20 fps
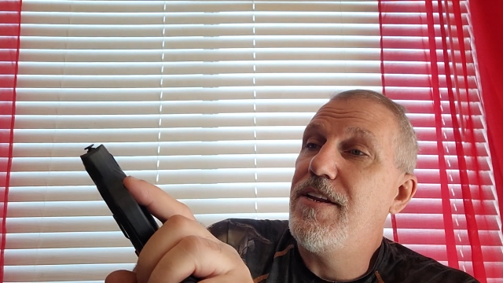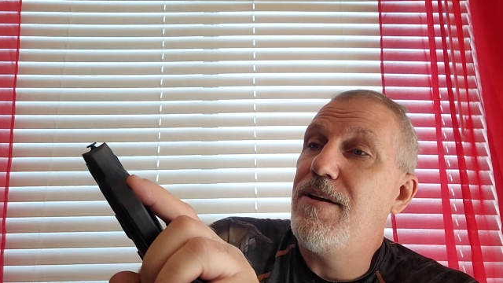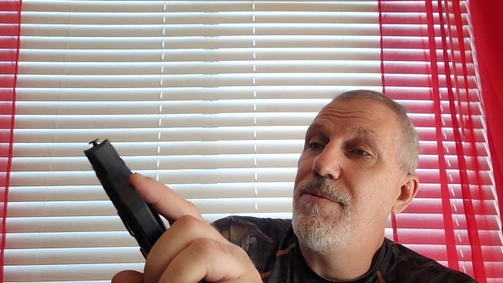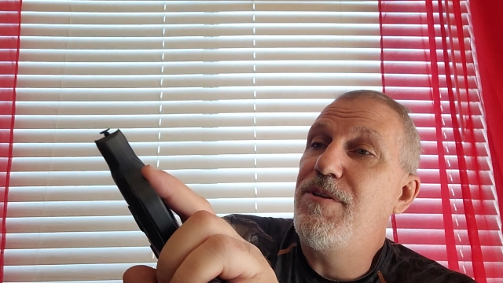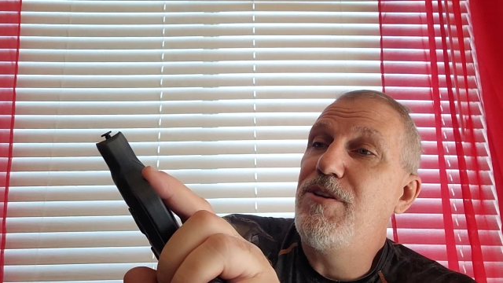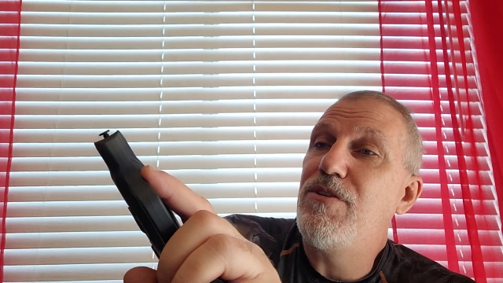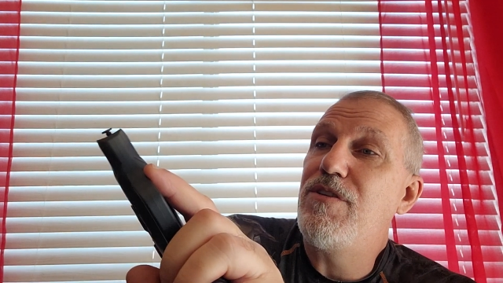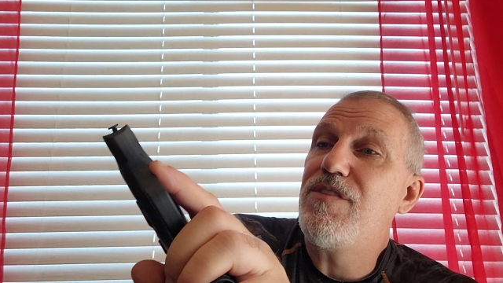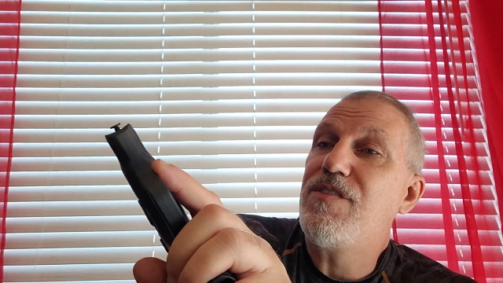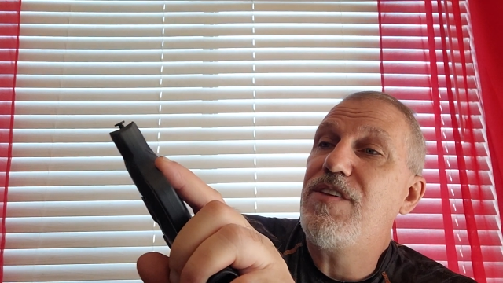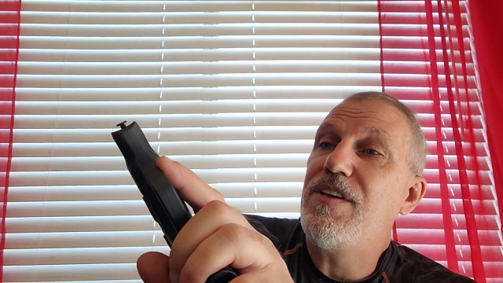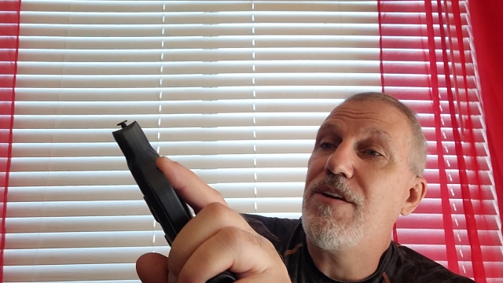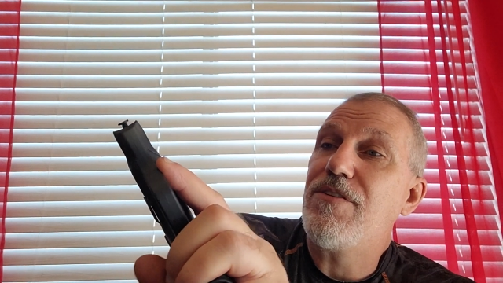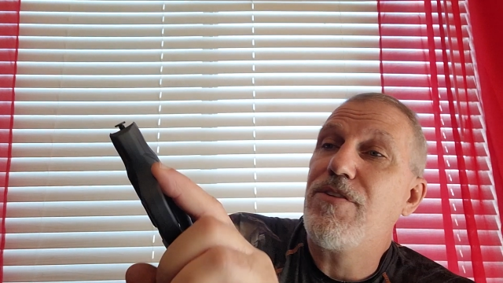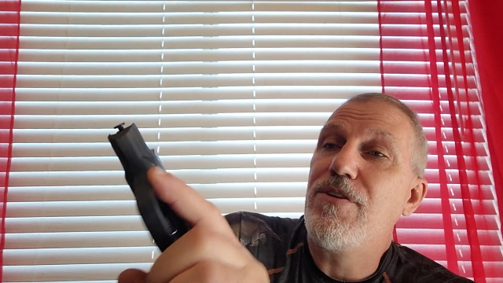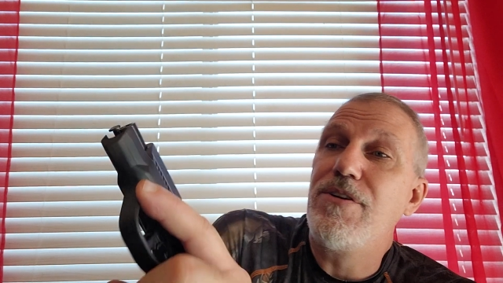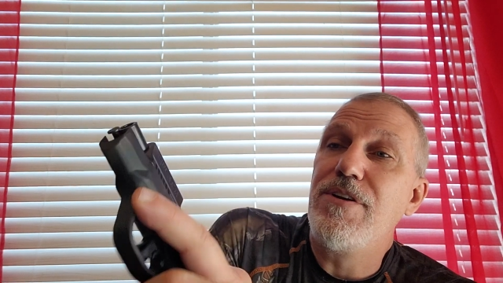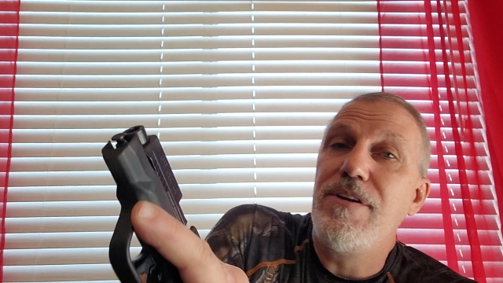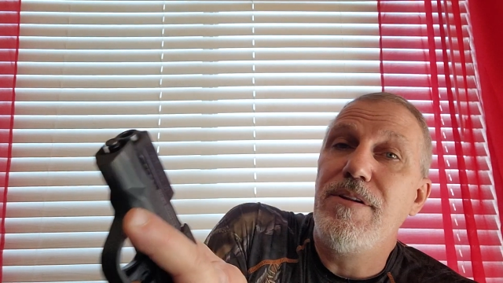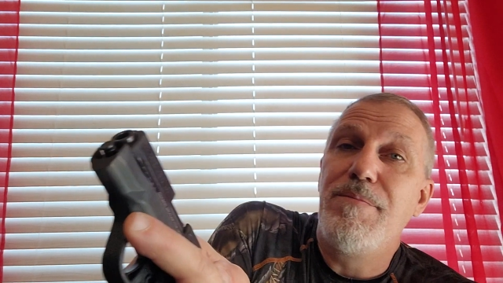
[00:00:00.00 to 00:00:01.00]
I mean, you can see how
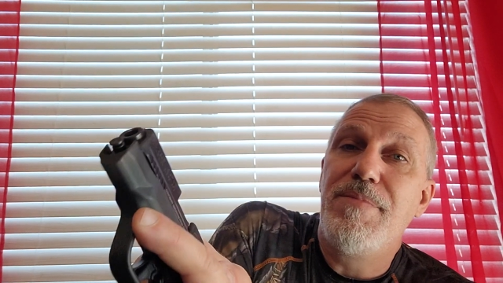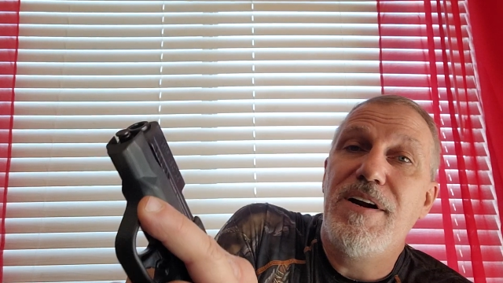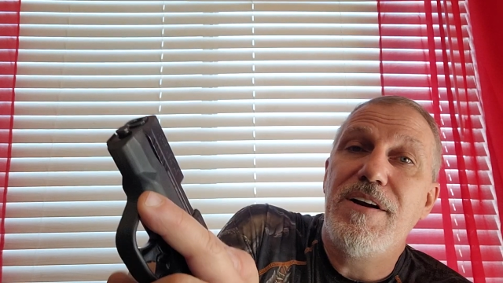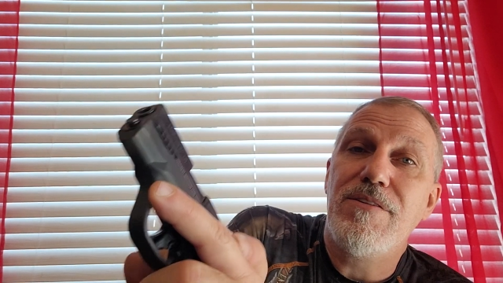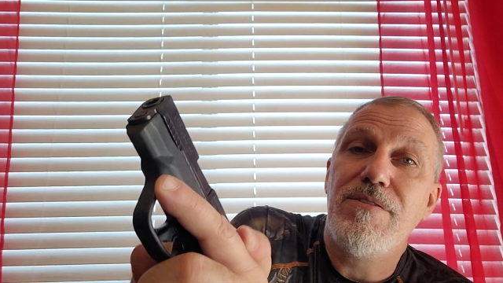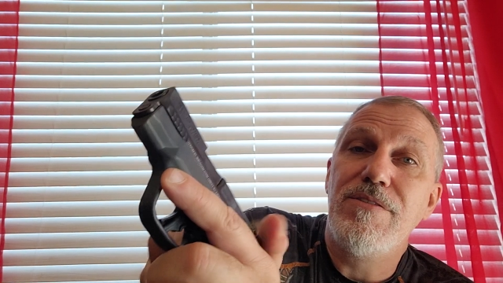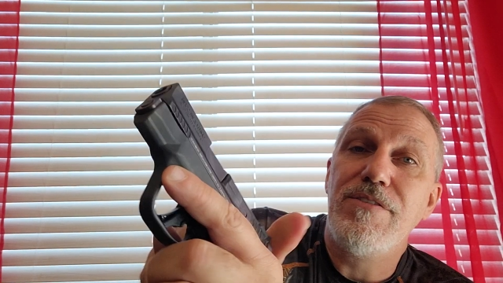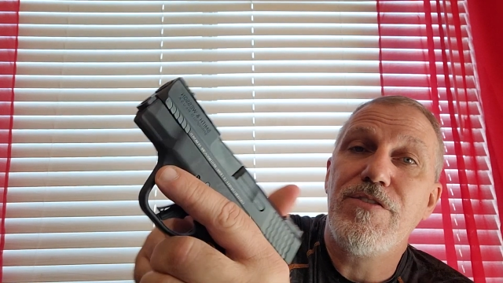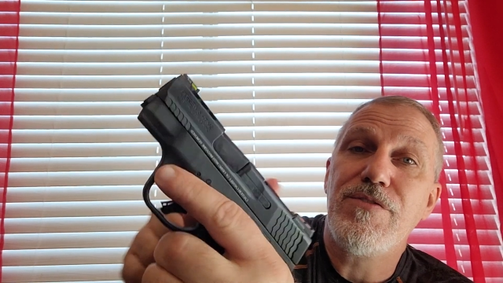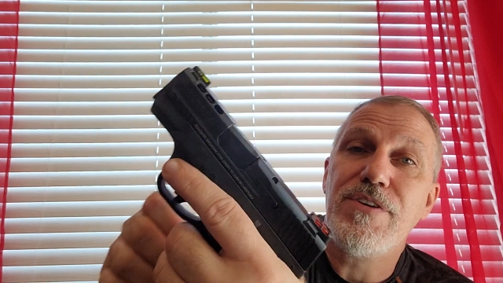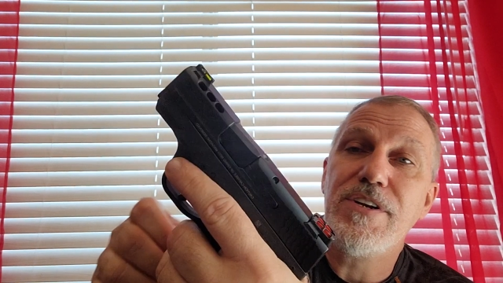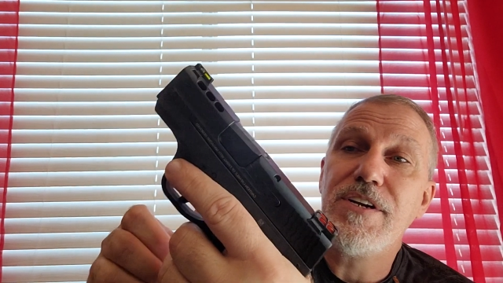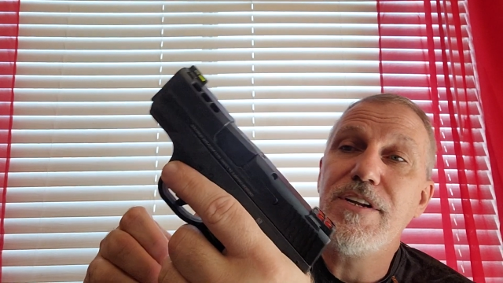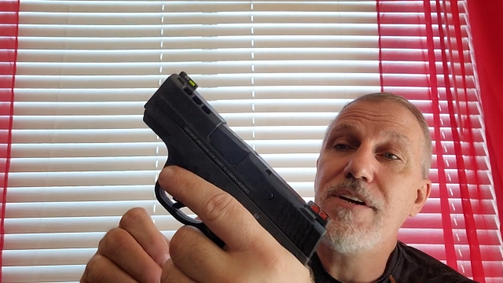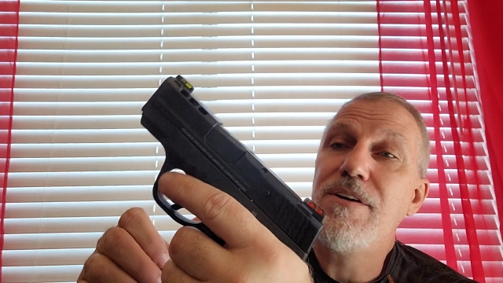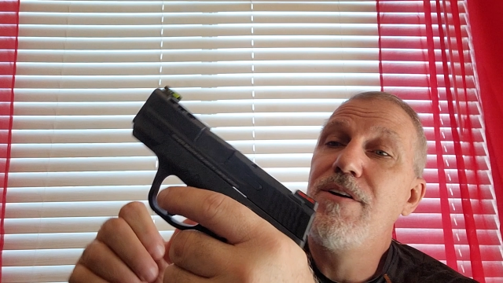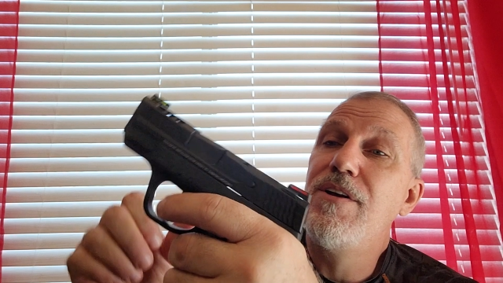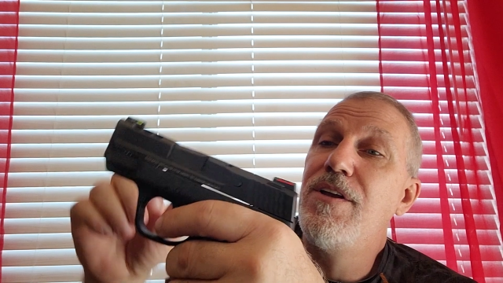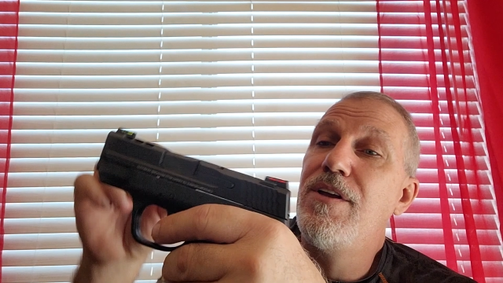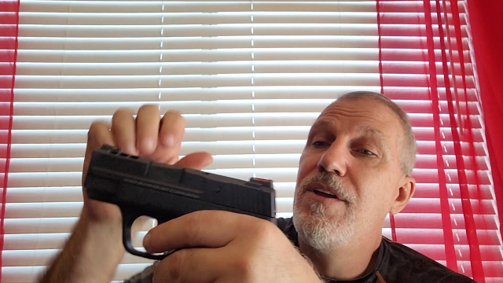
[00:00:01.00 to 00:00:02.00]
dirty the barrel is right now.